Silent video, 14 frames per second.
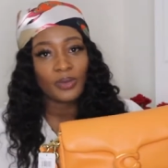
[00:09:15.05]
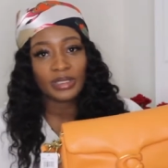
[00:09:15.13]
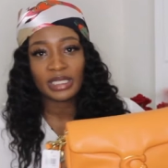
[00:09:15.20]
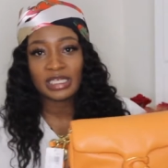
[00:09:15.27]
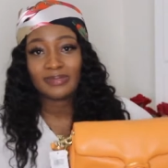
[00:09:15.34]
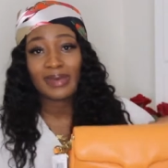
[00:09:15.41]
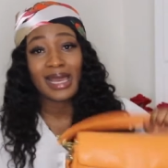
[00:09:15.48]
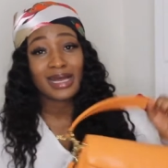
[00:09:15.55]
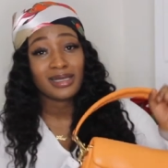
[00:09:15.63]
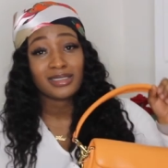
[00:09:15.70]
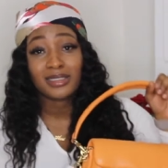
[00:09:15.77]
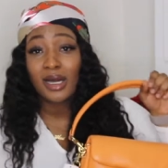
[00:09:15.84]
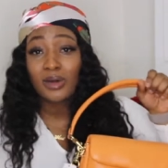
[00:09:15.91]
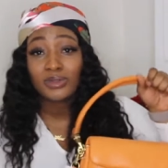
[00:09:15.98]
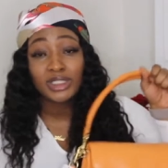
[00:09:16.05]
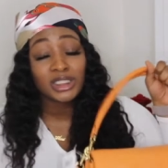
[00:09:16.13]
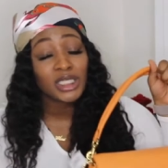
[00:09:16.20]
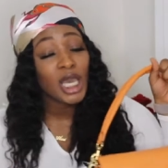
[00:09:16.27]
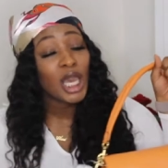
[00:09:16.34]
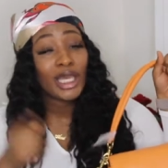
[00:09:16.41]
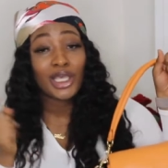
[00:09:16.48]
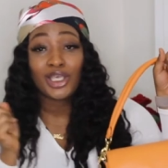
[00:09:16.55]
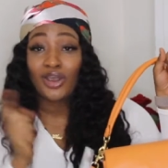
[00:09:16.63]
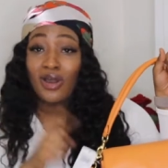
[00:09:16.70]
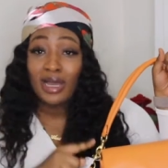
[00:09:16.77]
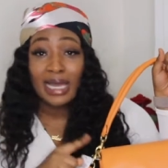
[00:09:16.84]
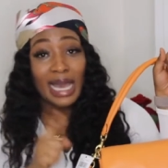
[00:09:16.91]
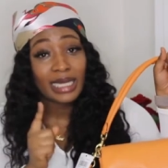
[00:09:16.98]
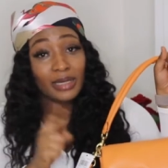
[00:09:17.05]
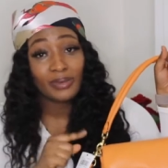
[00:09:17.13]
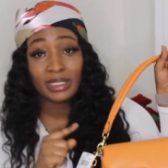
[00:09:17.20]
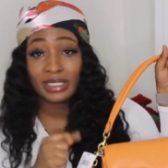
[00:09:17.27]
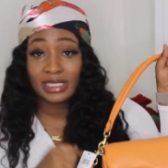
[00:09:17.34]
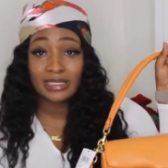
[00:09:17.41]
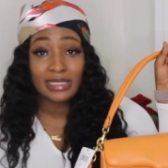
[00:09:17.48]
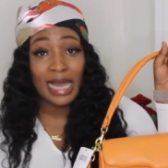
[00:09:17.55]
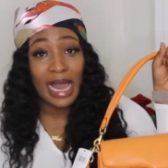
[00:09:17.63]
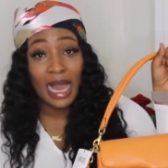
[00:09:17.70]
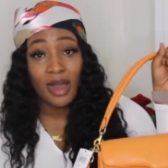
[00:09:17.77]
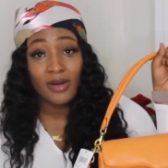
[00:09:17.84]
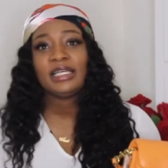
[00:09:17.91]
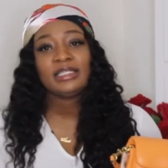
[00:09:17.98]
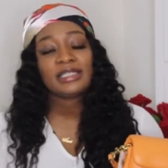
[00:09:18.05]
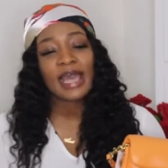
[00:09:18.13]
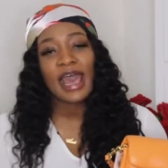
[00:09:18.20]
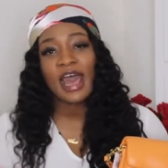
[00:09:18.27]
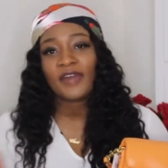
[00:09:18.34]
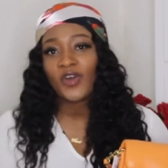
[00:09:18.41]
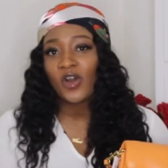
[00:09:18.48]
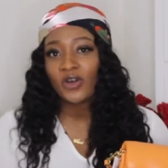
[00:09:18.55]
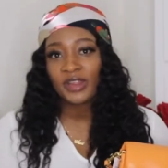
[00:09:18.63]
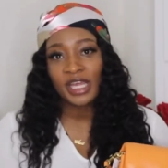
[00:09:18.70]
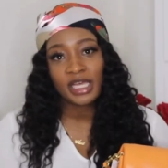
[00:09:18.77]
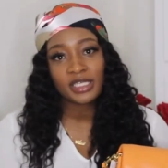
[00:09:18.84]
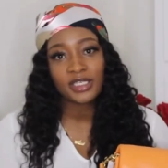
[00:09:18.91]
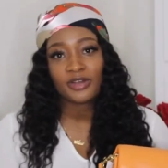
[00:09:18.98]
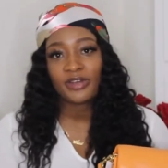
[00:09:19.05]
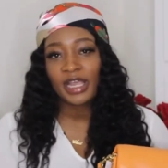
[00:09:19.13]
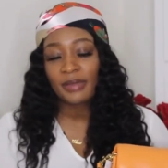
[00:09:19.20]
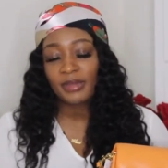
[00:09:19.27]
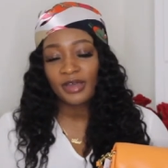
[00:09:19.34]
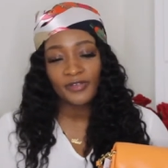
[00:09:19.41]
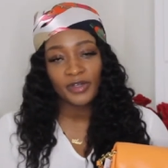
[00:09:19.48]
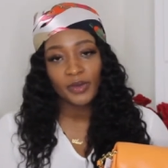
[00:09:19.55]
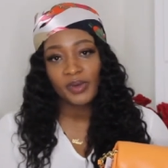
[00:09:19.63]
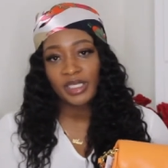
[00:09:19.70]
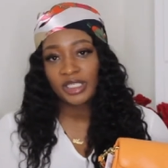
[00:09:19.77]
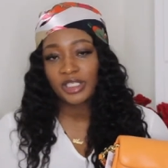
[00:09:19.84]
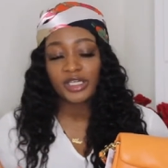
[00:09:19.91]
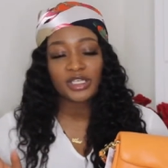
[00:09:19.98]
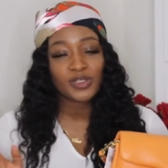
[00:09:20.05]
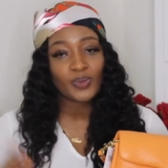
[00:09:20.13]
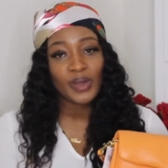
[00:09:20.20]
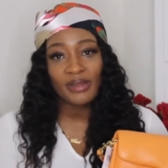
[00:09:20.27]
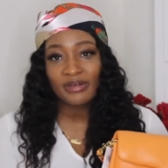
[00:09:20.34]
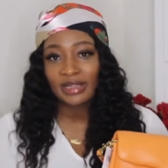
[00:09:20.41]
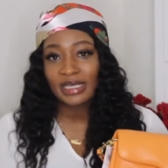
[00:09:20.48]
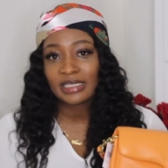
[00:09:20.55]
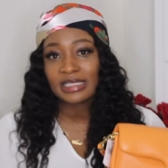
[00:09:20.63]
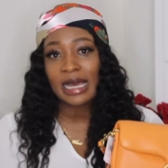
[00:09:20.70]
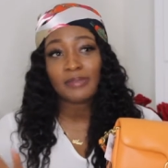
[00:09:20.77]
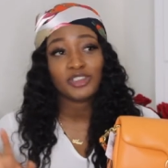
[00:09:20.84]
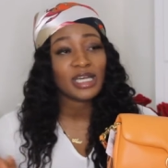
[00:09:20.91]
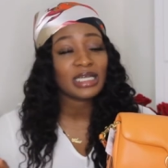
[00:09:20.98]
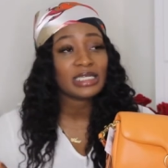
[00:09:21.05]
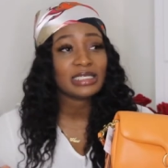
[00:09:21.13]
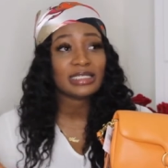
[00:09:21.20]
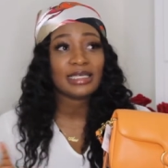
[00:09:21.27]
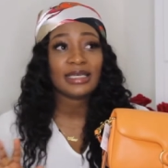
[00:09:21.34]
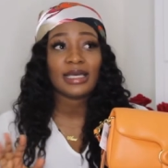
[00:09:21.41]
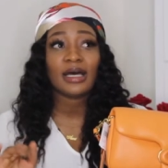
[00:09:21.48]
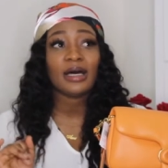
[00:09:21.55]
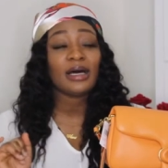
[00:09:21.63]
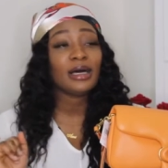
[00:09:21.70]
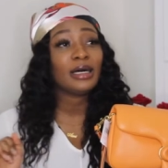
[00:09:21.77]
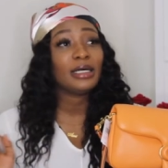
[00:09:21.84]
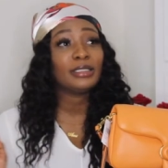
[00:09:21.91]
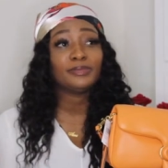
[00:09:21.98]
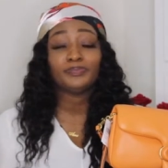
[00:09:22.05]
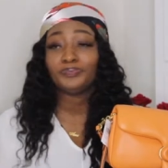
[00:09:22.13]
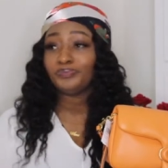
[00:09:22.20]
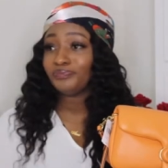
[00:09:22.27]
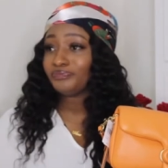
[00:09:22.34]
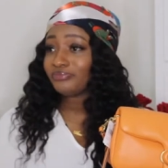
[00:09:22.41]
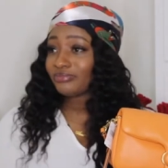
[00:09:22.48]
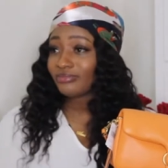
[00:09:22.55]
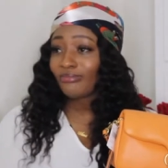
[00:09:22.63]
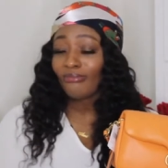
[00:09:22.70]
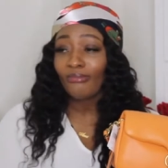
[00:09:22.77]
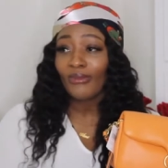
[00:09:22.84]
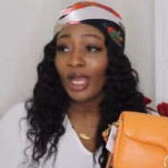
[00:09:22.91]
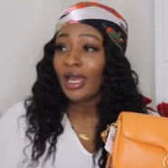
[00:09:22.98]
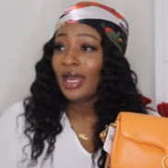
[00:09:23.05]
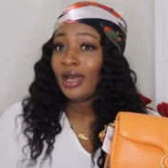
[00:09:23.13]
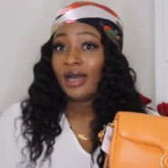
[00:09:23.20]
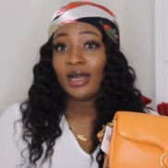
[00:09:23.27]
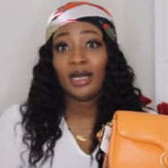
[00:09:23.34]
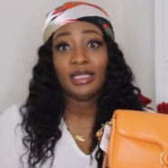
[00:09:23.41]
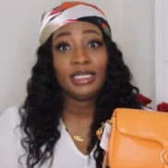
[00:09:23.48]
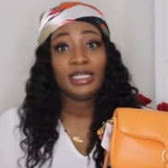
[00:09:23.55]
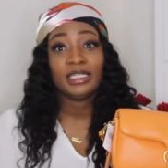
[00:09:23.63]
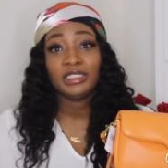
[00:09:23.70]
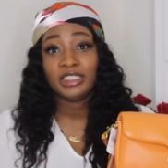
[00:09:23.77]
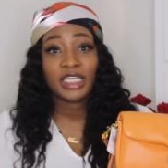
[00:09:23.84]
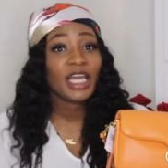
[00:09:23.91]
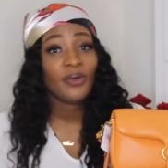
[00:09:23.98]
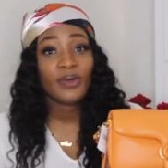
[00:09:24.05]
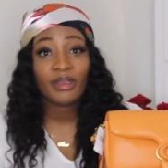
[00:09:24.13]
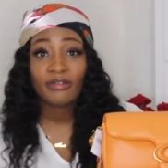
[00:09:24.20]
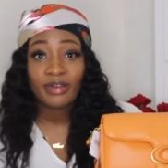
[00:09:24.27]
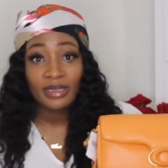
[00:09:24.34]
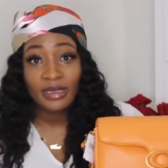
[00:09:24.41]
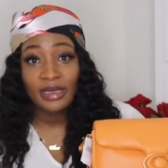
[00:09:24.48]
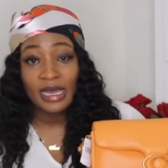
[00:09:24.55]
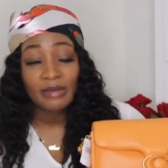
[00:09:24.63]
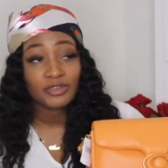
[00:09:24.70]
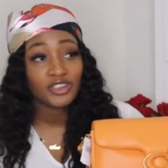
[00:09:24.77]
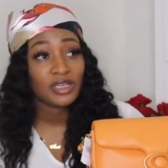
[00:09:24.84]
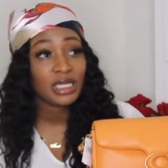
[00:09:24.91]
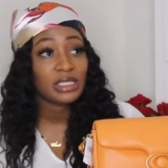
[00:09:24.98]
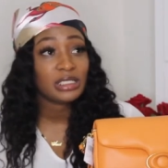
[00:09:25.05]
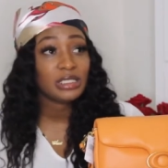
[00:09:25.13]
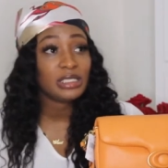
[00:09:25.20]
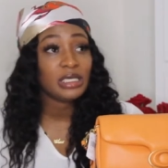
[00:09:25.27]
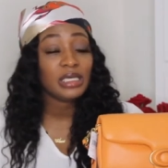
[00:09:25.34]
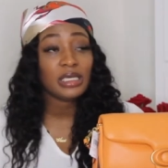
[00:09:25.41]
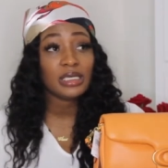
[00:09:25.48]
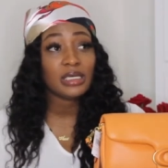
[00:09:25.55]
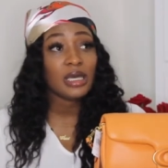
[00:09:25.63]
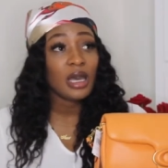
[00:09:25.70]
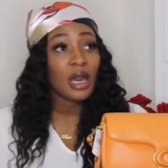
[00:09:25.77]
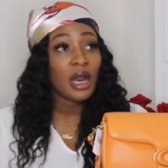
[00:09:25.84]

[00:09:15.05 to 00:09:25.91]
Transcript: with this bag because Coach y'all got it with this style. Need to have all the Instagram influencers wearing this. I'm trying to see a um Aaliyah Jay wearing it. I'm trying to see